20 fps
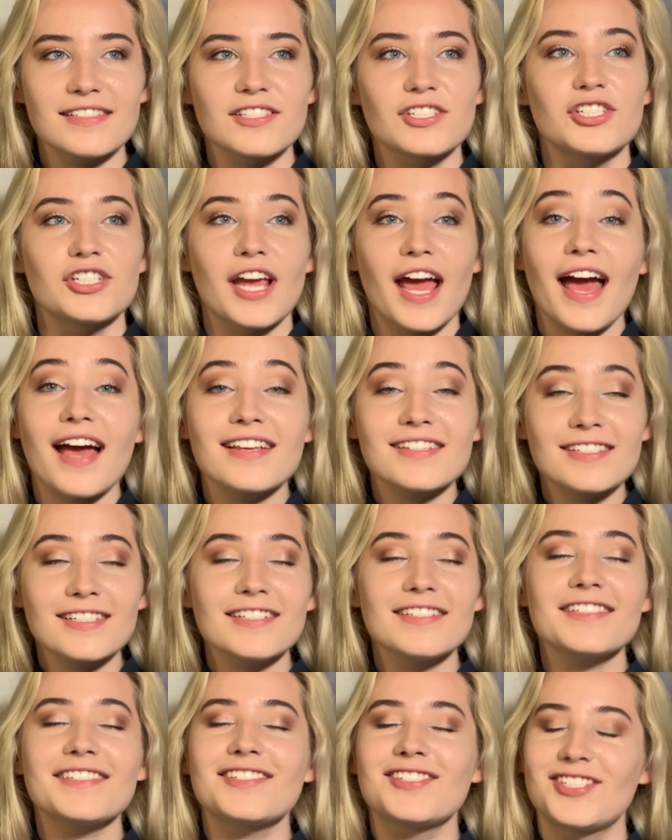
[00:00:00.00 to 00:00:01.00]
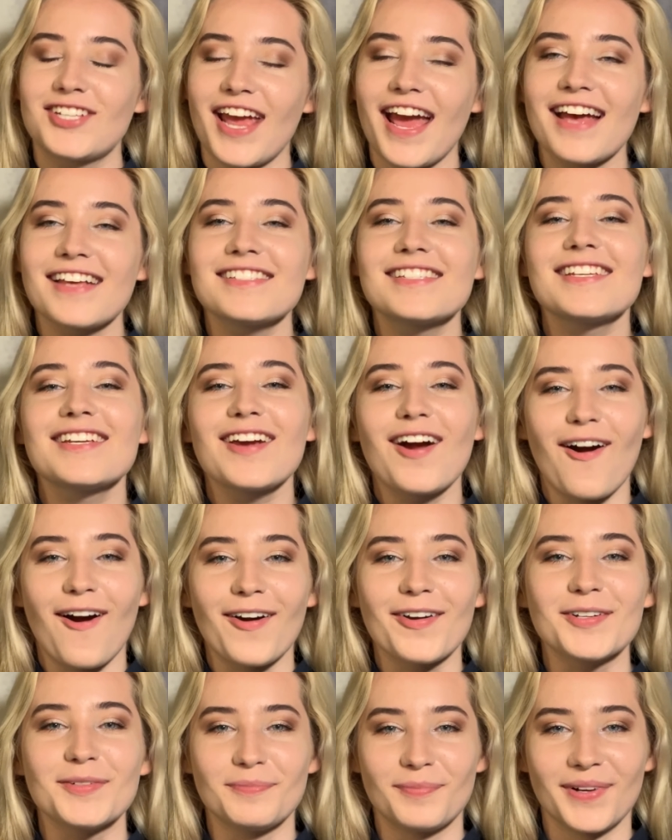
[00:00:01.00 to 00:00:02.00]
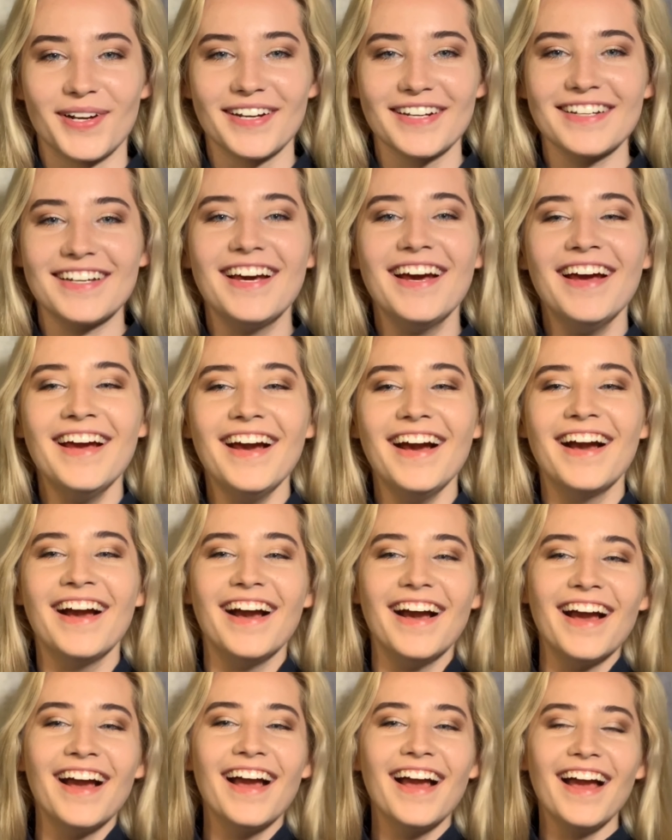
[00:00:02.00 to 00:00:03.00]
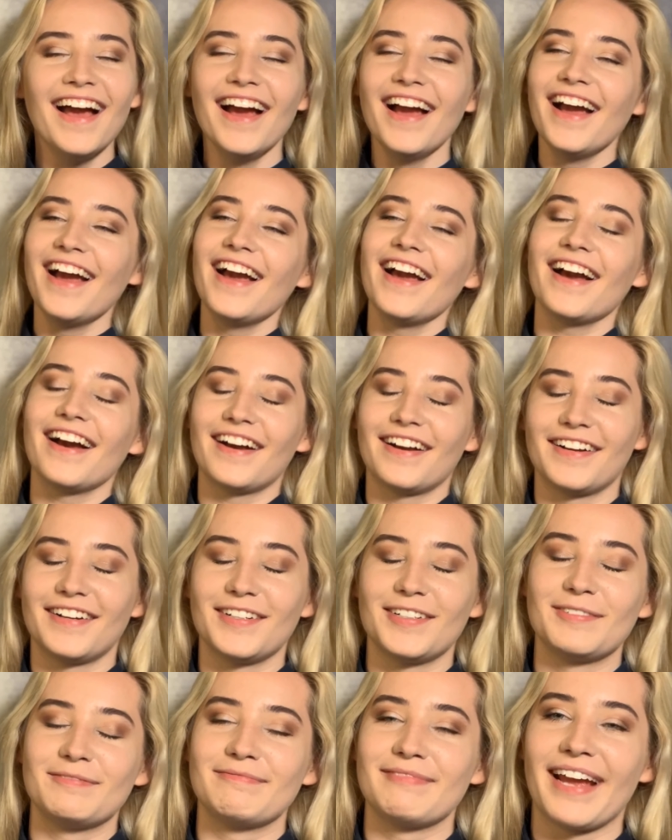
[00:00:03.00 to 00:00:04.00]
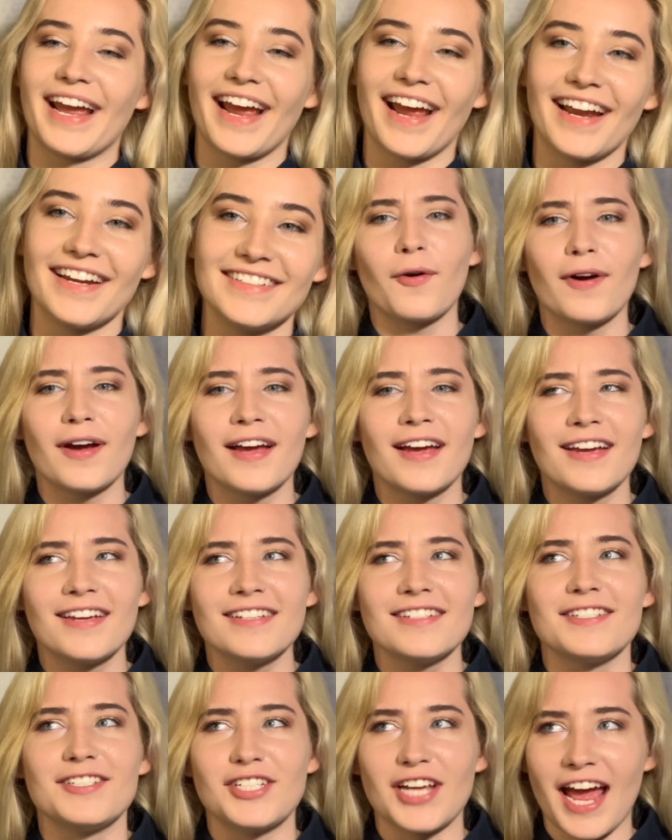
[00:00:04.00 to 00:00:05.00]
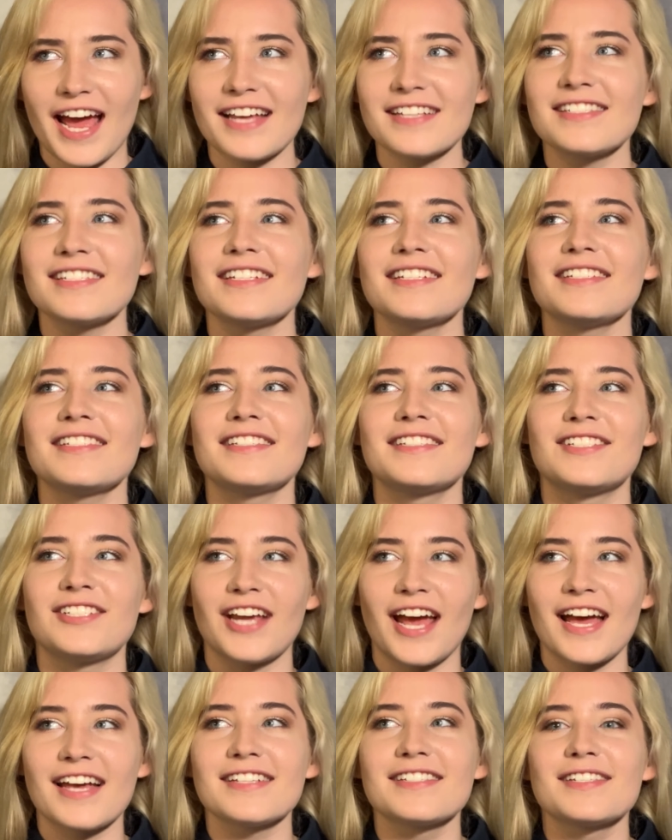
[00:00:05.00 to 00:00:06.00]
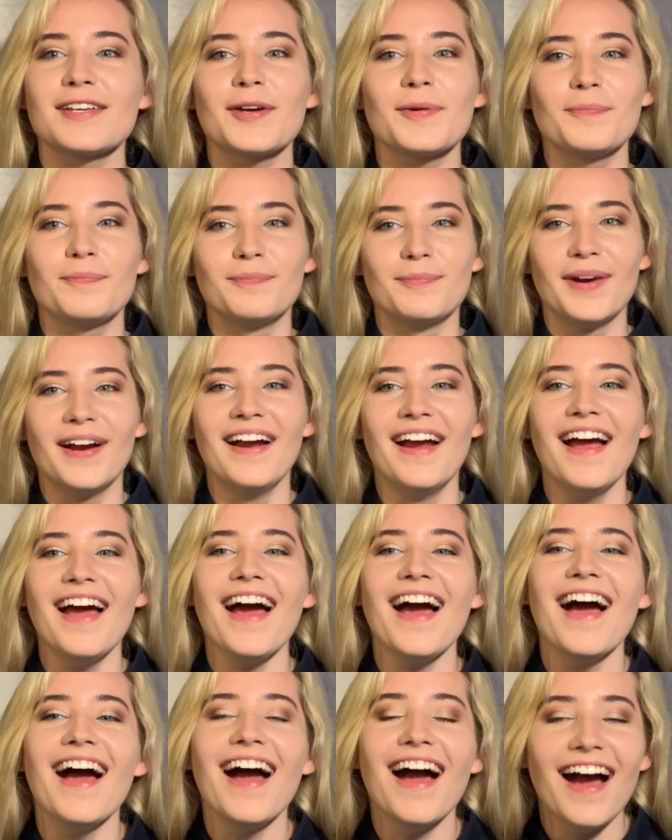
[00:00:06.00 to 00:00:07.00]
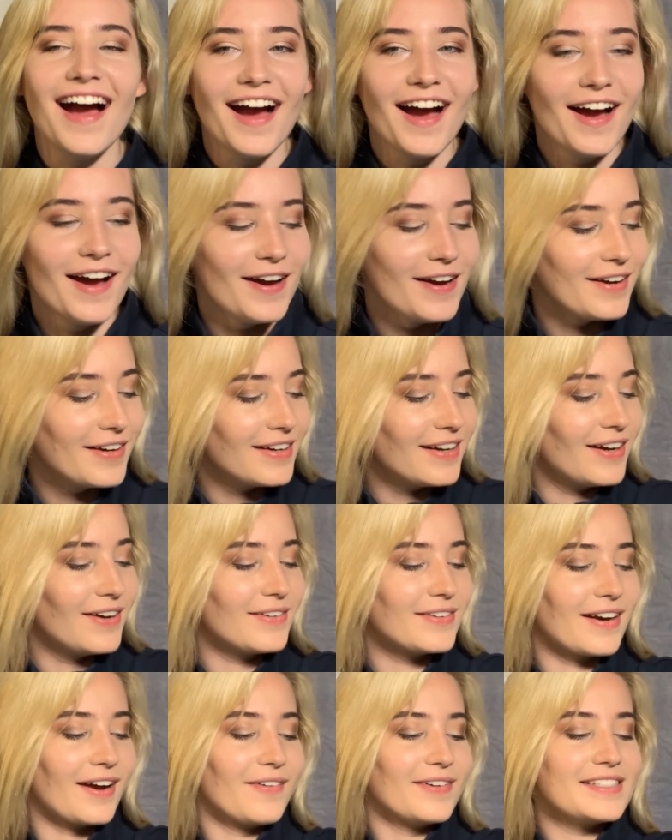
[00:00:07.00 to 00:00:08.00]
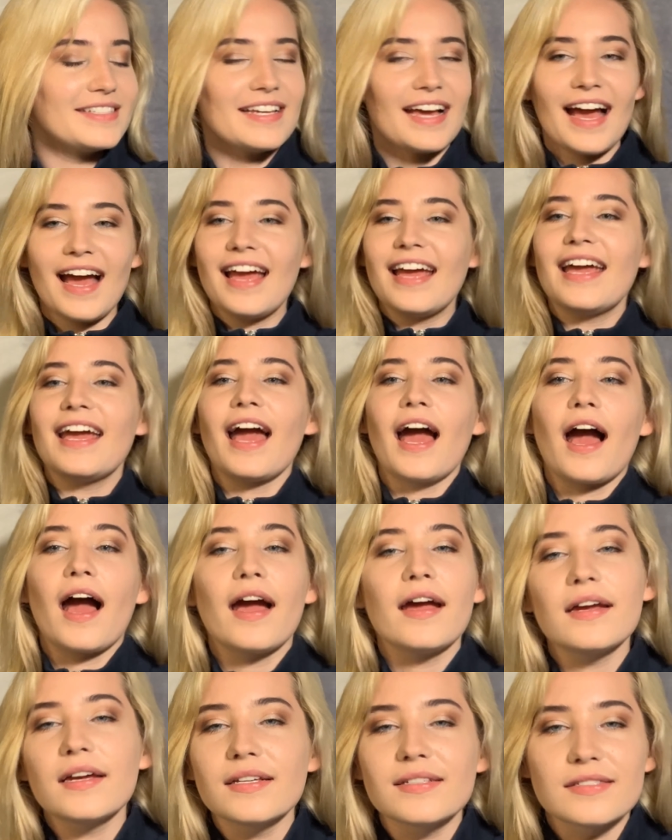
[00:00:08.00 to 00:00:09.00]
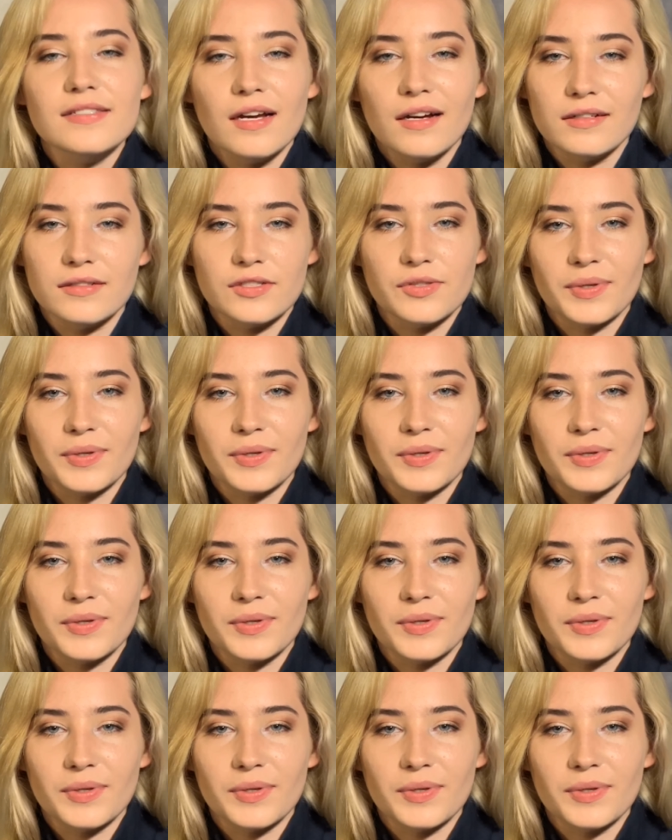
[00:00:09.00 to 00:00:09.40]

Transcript: Jazzy Art Book. Oh man. Jazzy's Jazza. Hold on, what's that? I get tongue